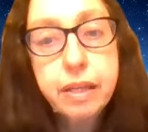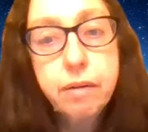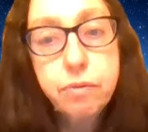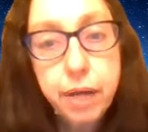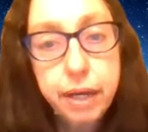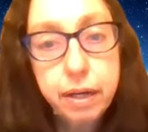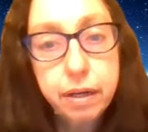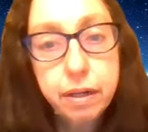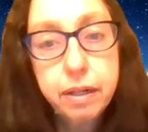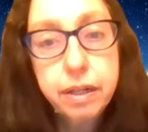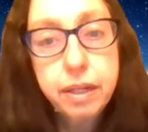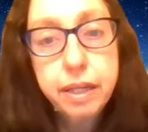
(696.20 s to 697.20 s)

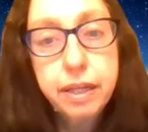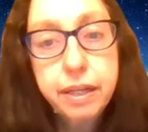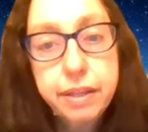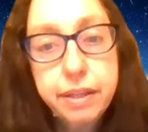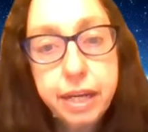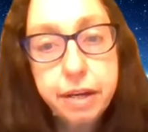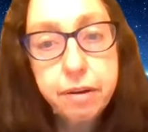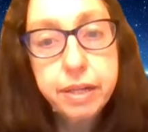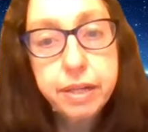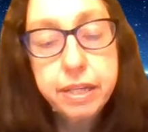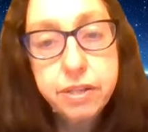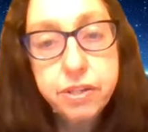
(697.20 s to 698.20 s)
where there
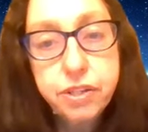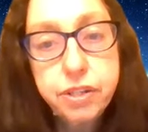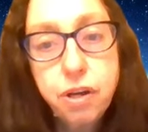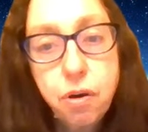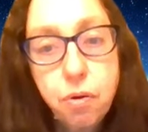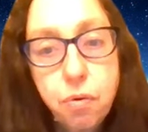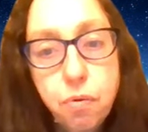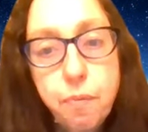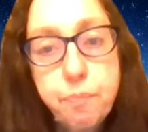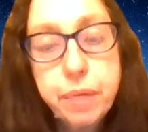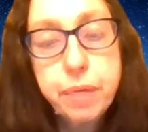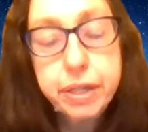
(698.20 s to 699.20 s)
is no
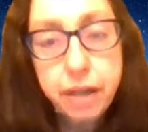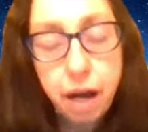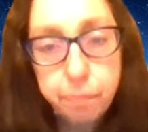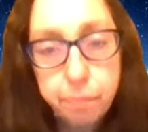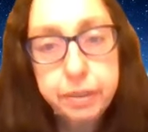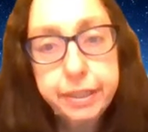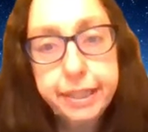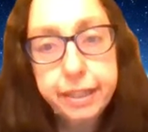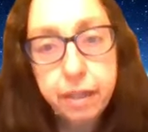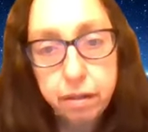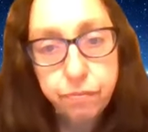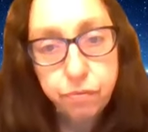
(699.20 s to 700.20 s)
monopoly
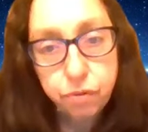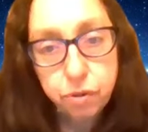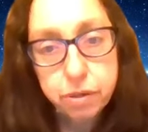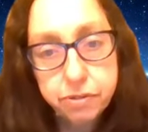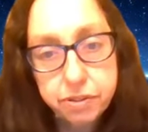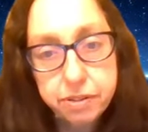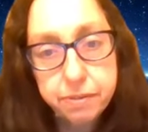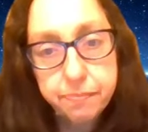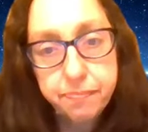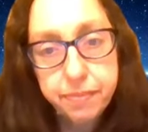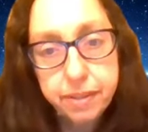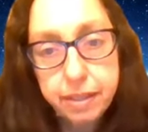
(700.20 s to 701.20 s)
on force.
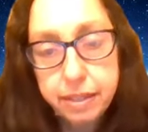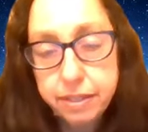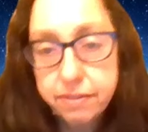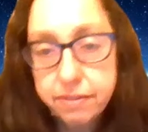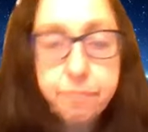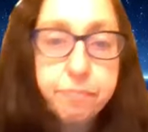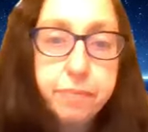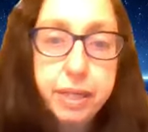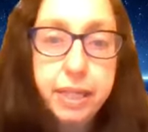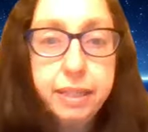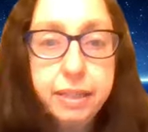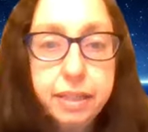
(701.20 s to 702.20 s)
That doesn't
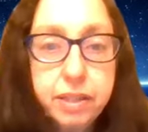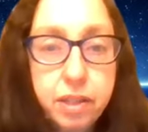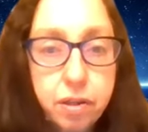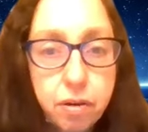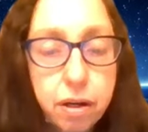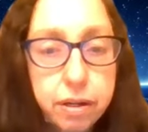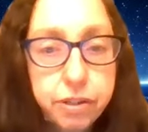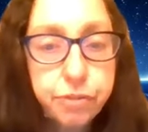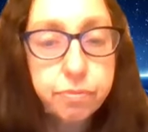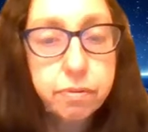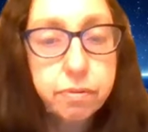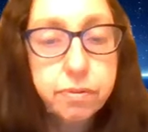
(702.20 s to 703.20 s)
mean that there aren't
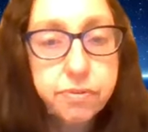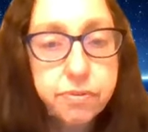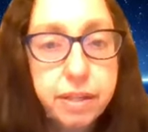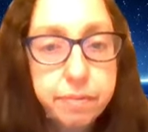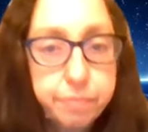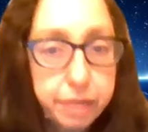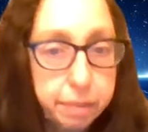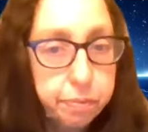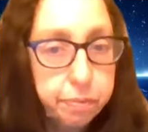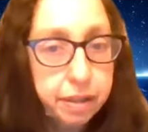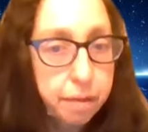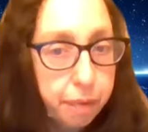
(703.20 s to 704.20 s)
rules that
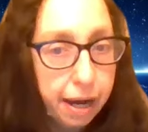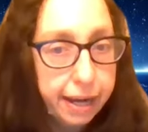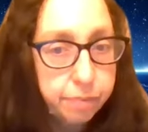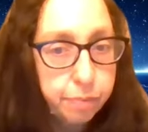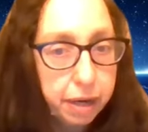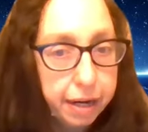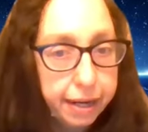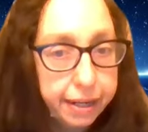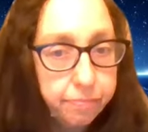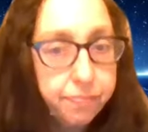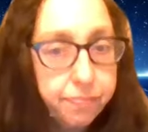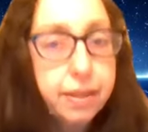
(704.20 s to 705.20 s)
people abide by,